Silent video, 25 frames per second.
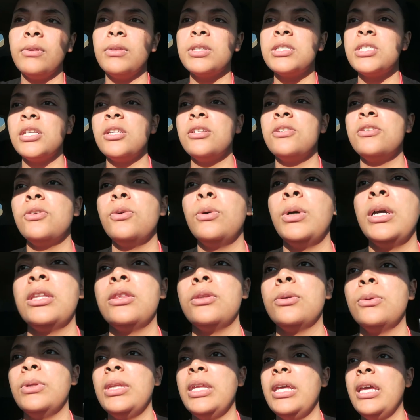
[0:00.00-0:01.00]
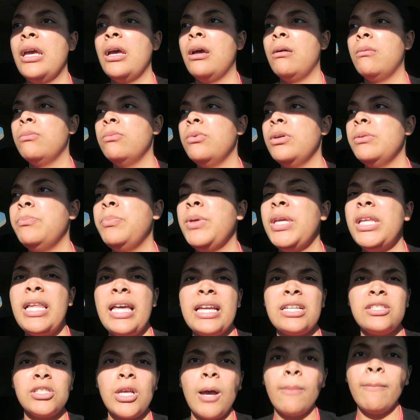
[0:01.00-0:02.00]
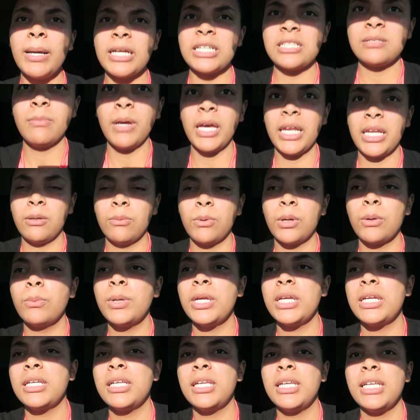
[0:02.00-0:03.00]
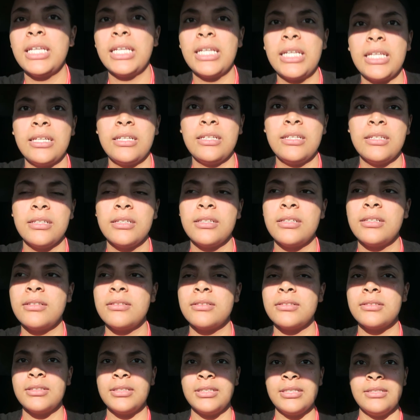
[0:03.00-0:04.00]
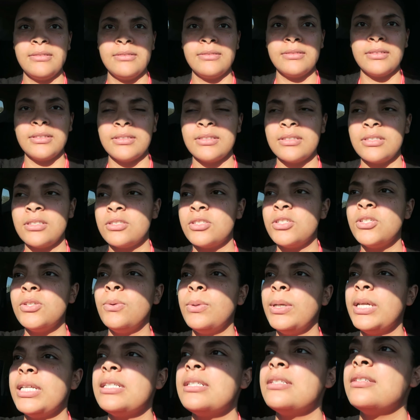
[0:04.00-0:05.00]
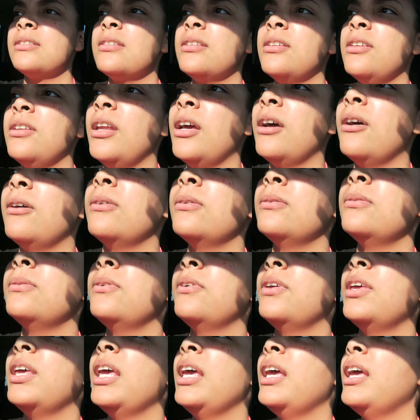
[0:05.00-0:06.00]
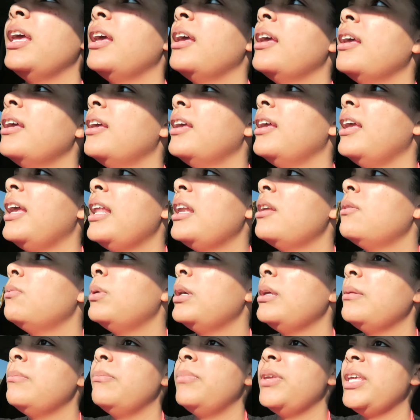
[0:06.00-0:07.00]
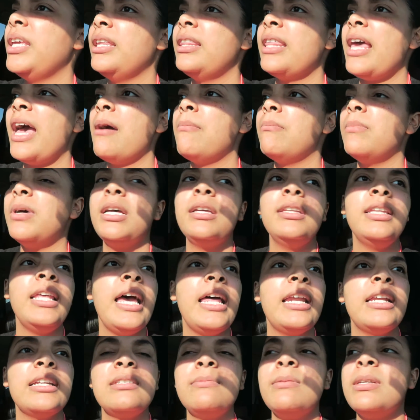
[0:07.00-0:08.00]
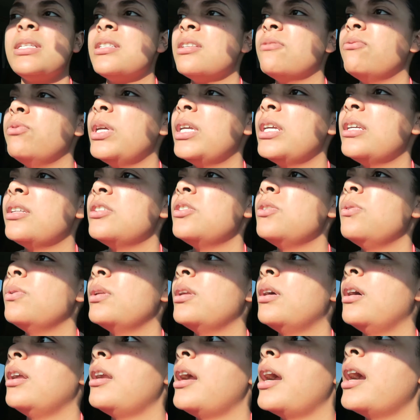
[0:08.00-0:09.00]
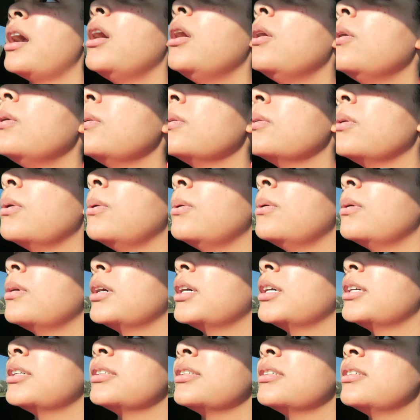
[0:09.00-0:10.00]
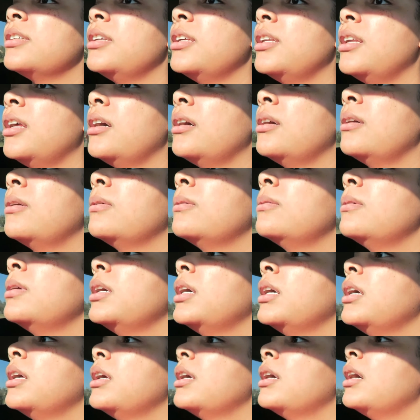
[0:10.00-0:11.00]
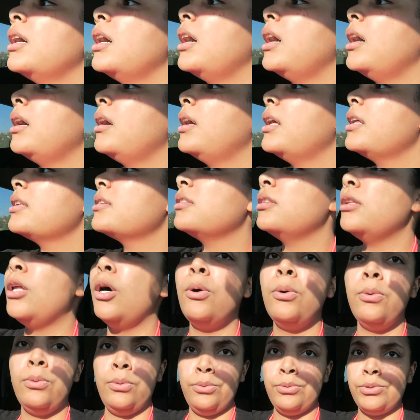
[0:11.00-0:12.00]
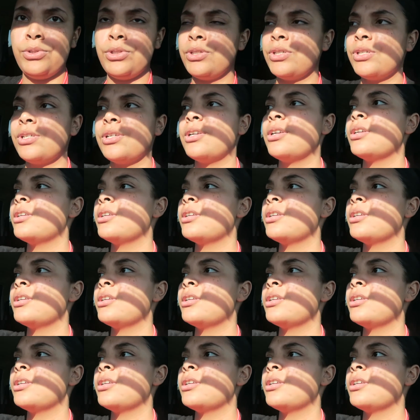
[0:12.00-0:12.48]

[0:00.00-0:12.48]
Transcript: to do it through them would be like so much money, where we could do it, you know, and it wouldn't be that expensive. We could do it on our own, or, you know, Lowe's or